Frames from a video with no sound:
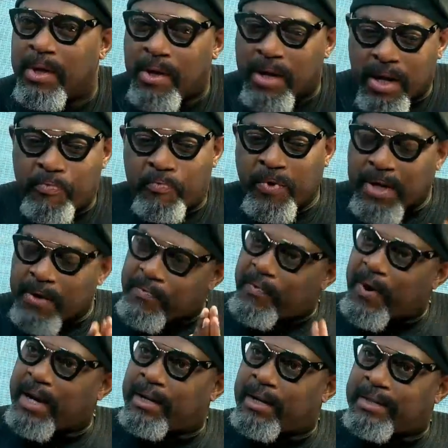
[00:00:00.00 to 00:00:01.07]
If we
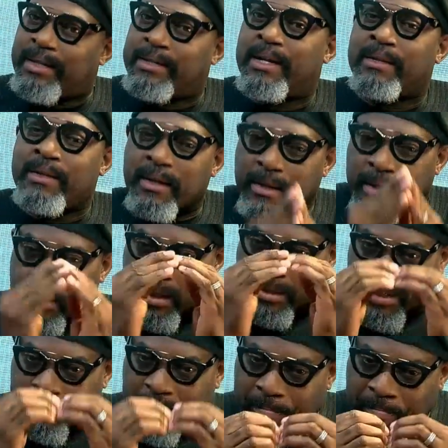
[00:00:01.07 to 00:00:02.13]
define that and then
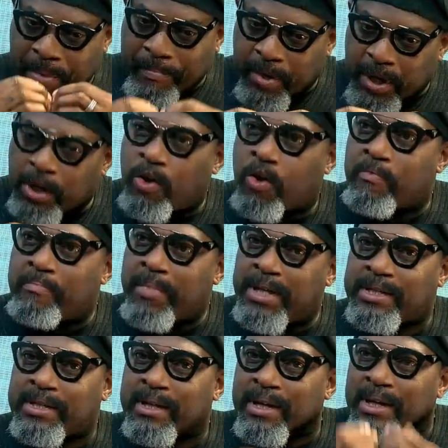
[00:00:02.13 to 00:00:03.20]
this, the people in
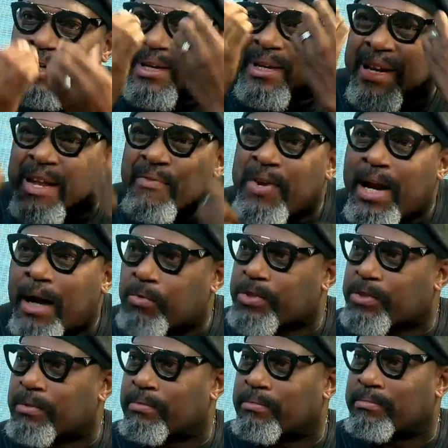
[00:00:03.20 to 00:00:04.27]
government leave it
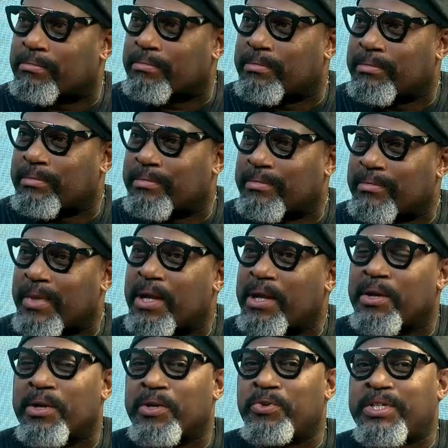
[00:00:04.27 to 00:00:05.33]
out,
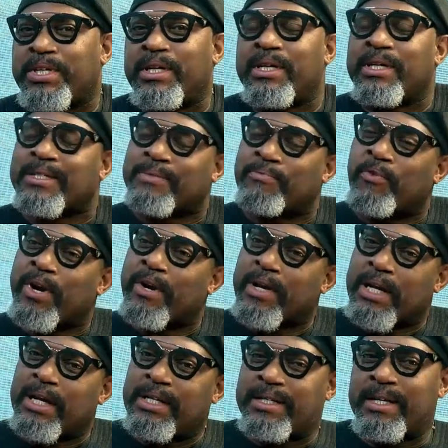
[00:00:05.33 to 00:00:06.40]
you see, it's very
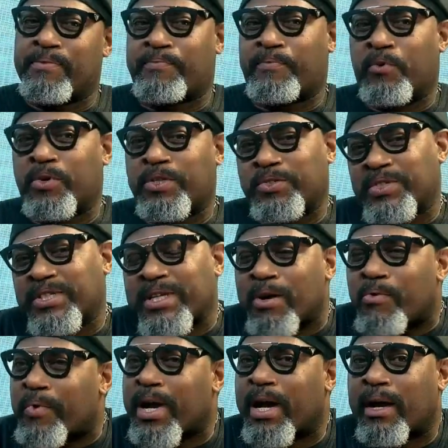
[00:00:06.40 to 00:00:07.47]
easy for us to say
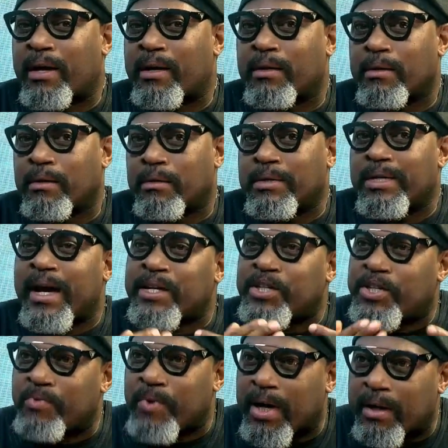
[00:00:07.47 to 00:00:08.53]
we are
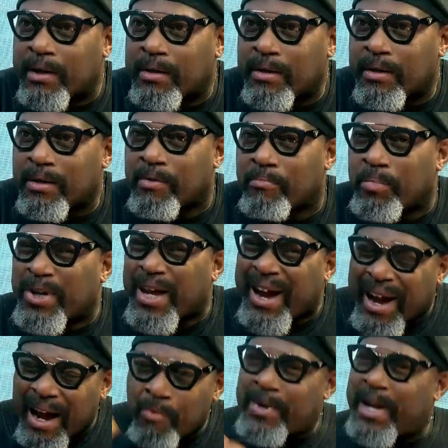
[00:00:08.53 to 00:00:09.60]
Nigeria, but
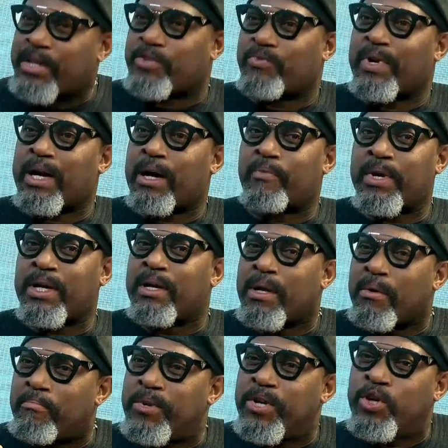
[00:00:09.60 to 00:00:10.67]
how Nigerian are we
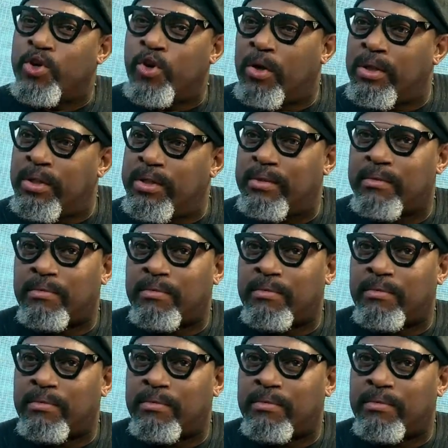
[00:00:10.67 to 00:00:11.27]
beyond